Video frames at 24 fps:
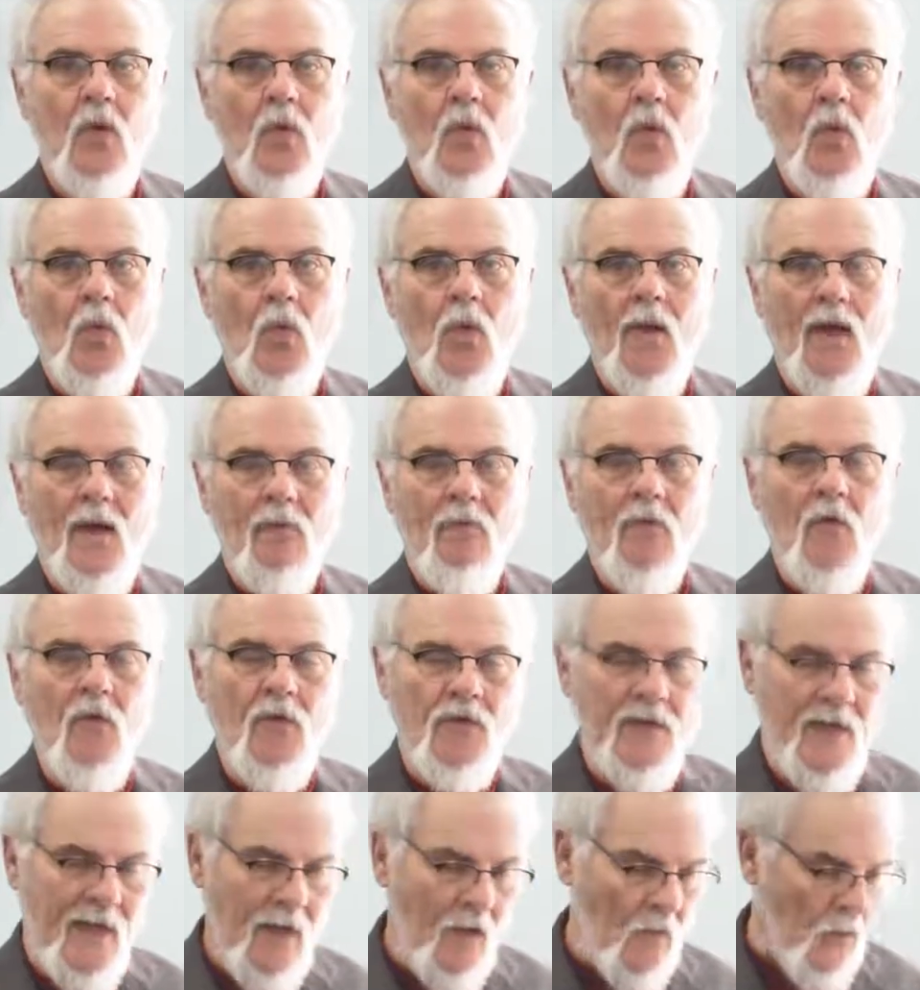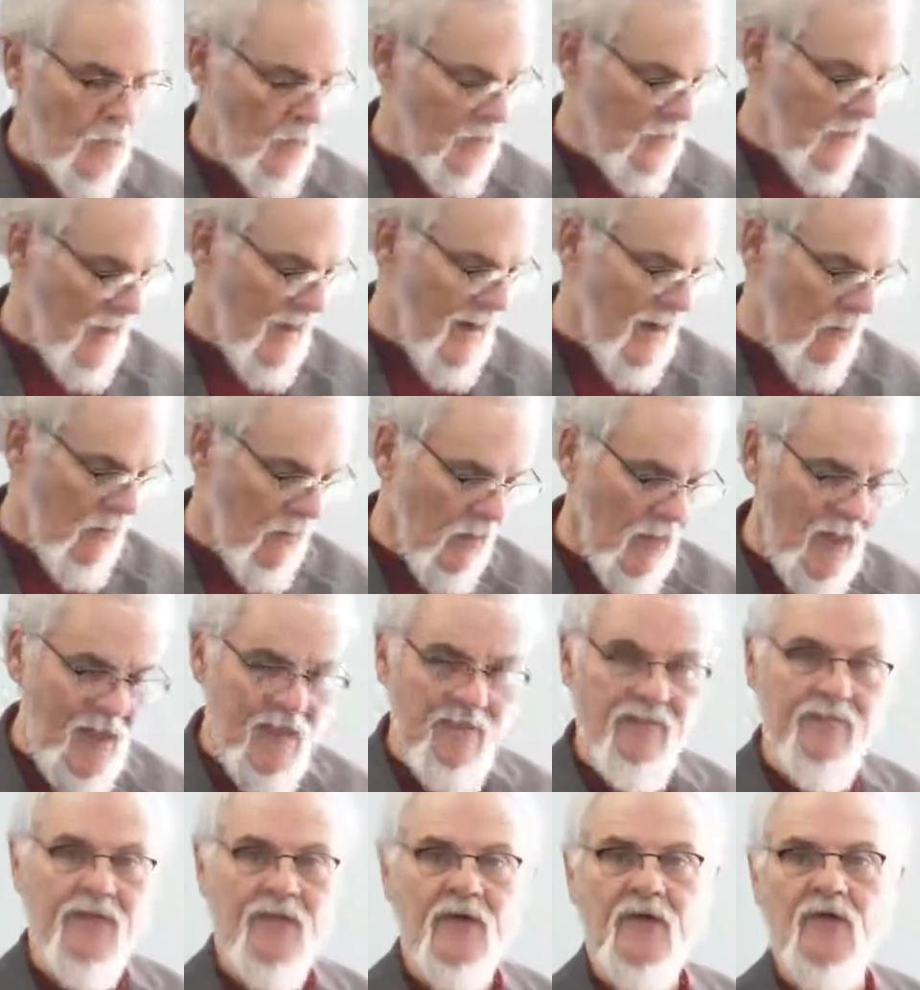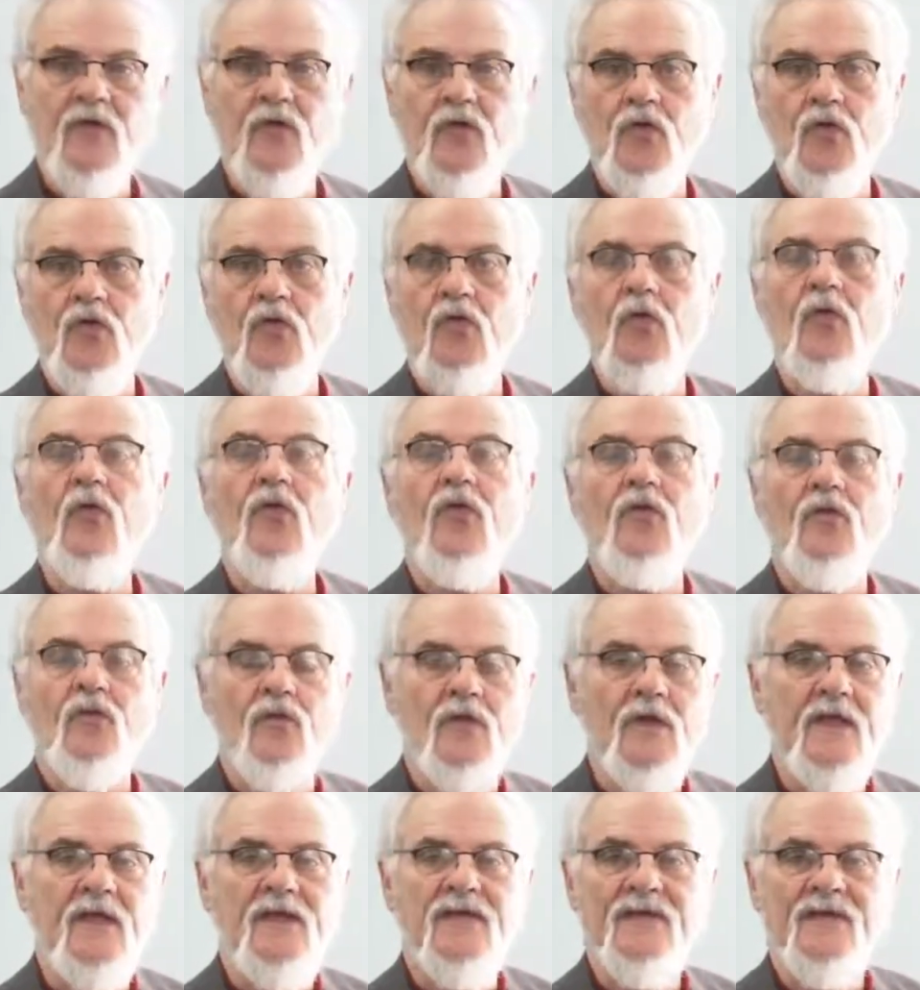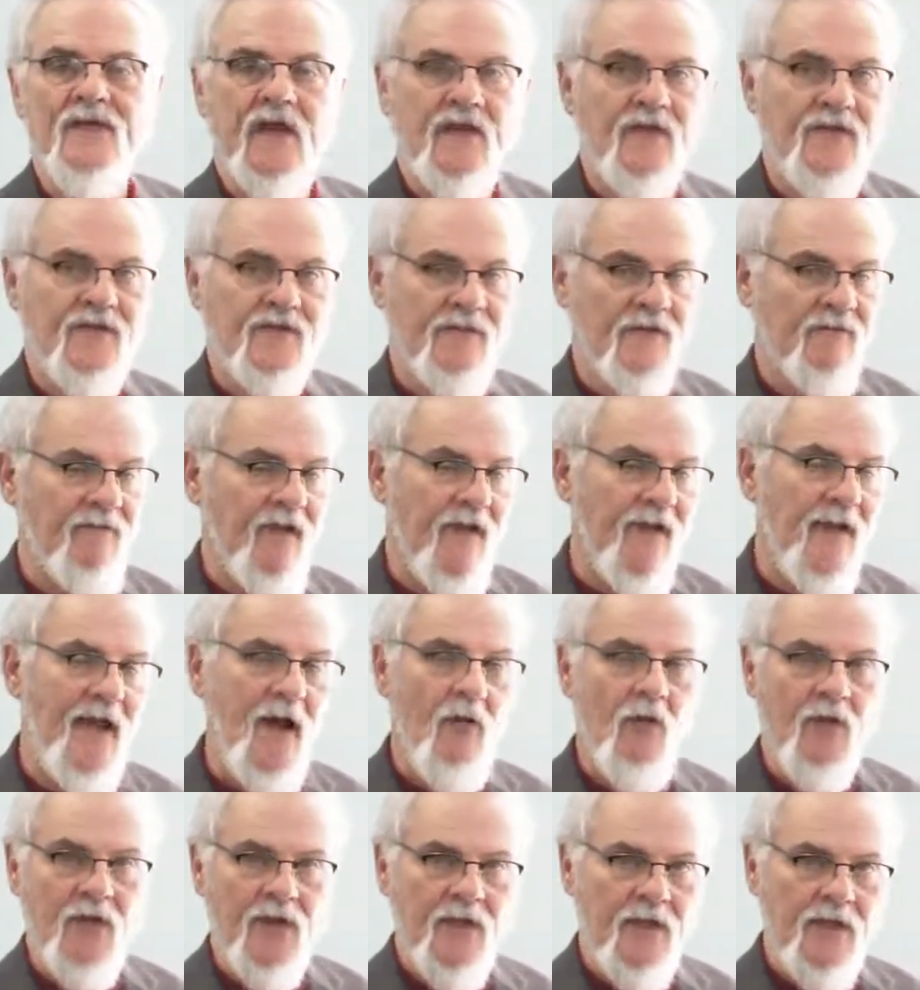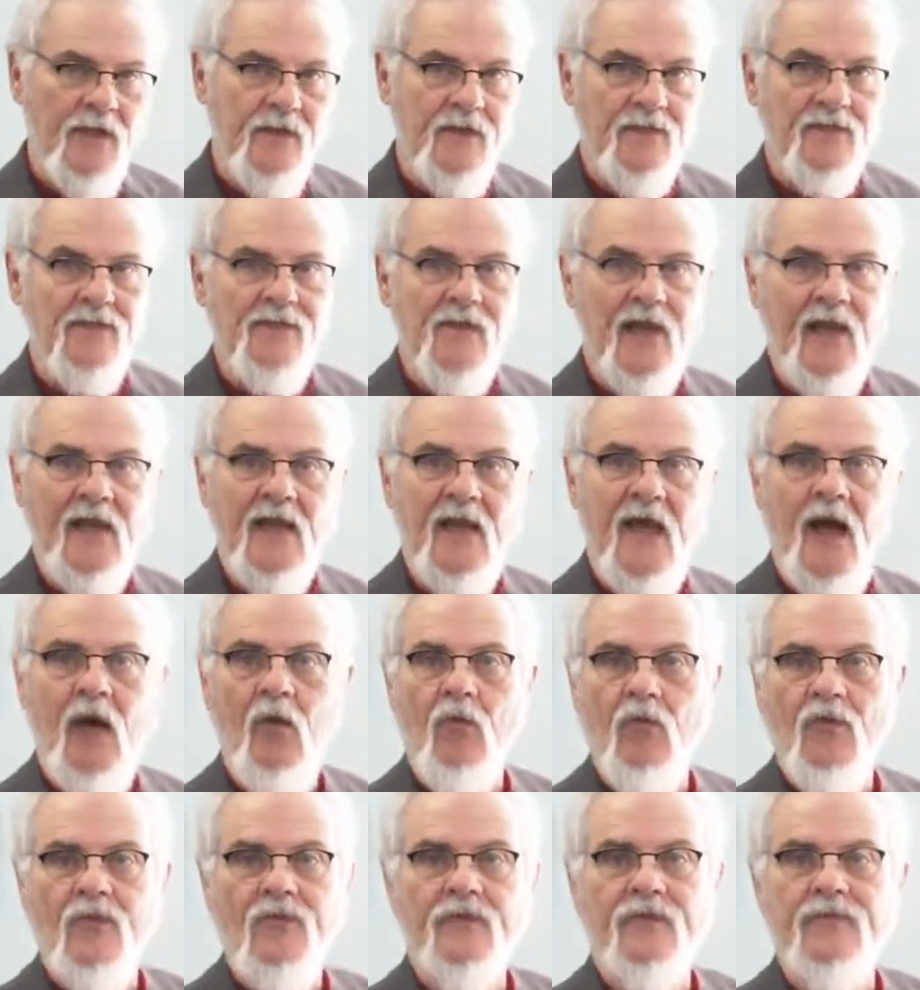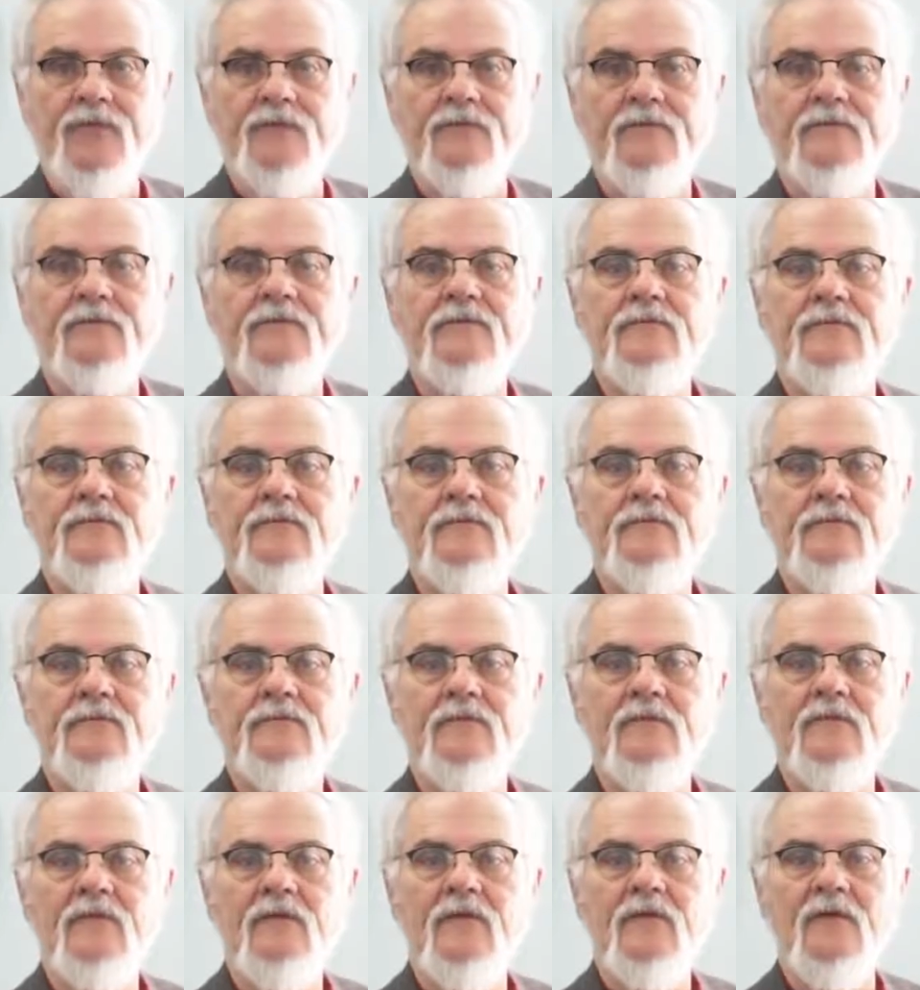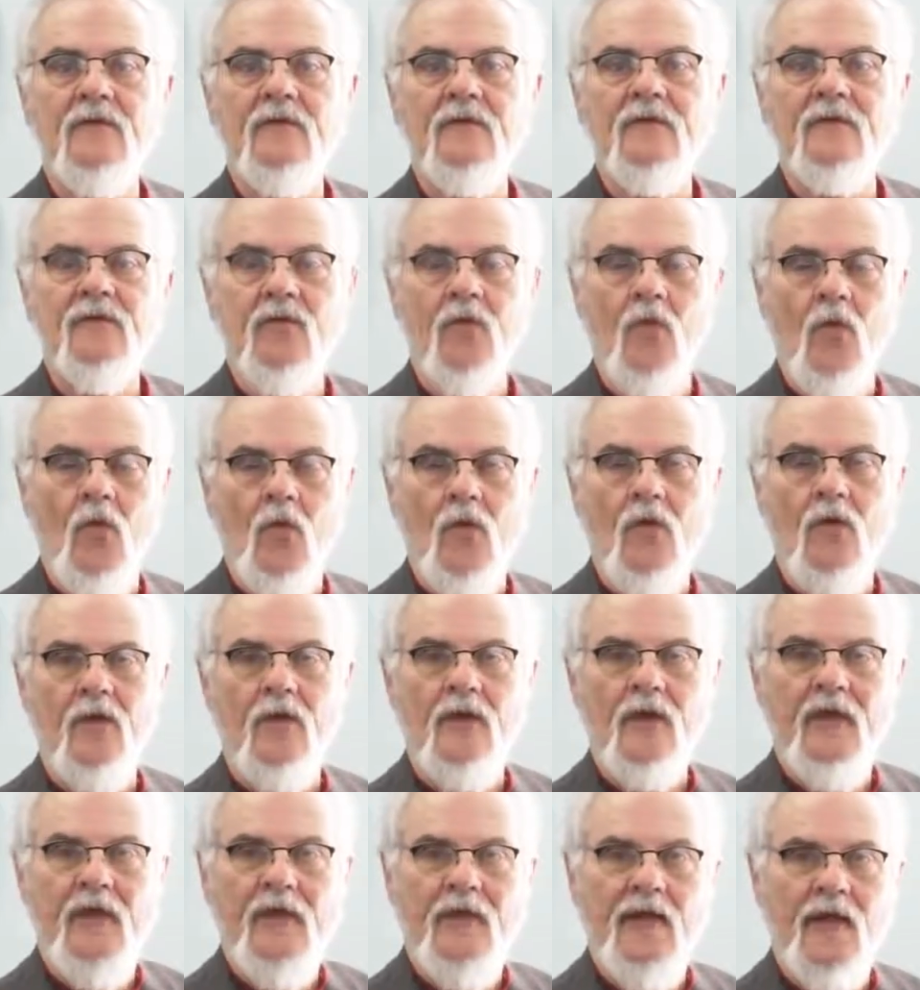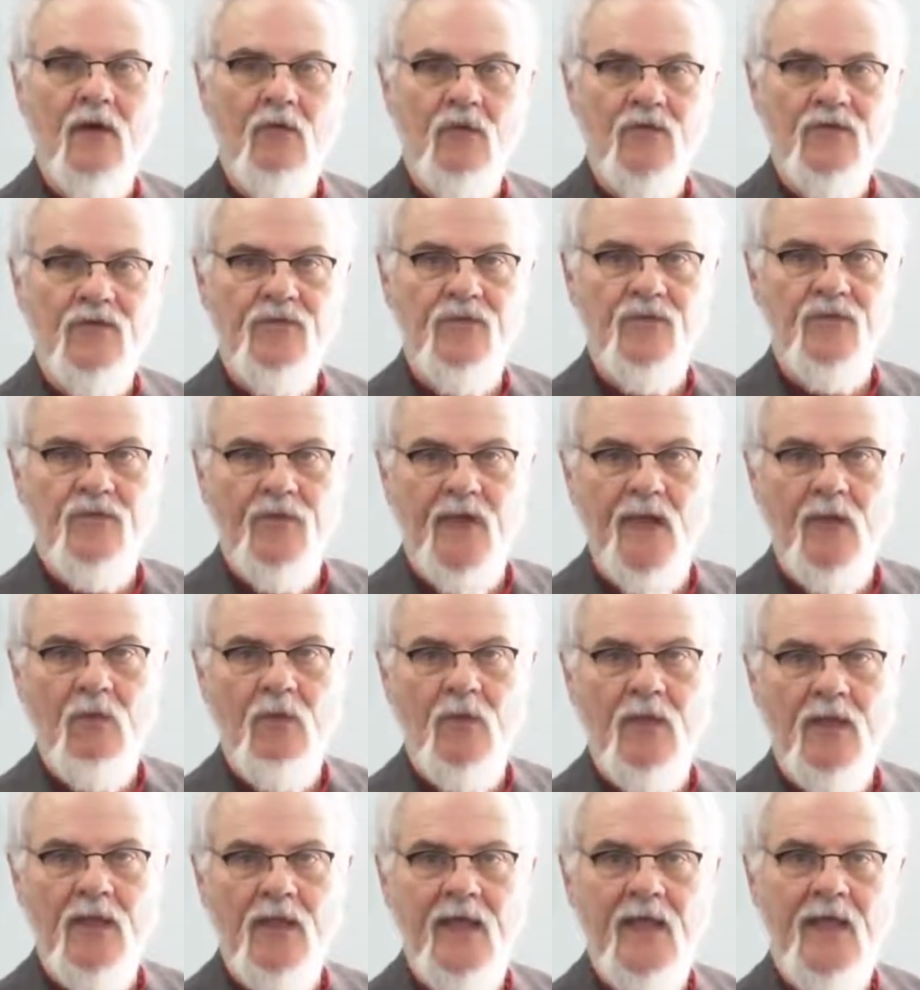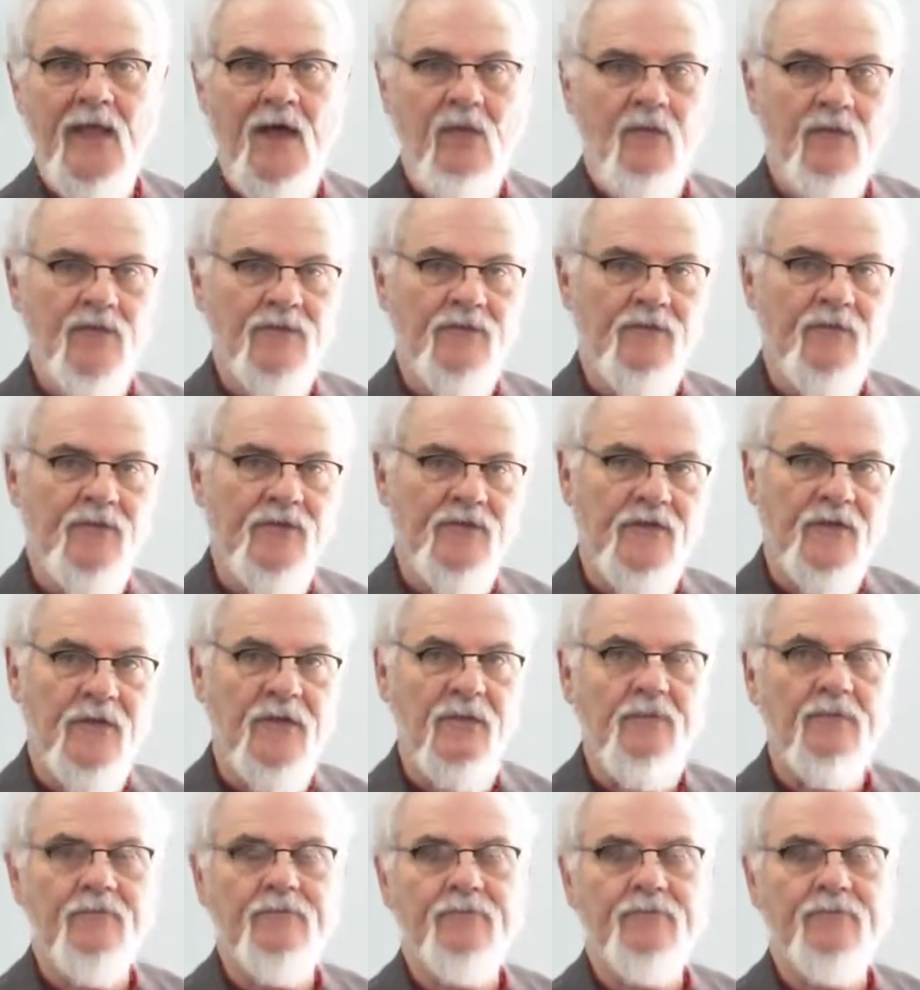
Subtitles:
When I broke down our life into 3 sections of 8-hour days, 8 hours for work, 8 hours for family, and 8 hours for sleep,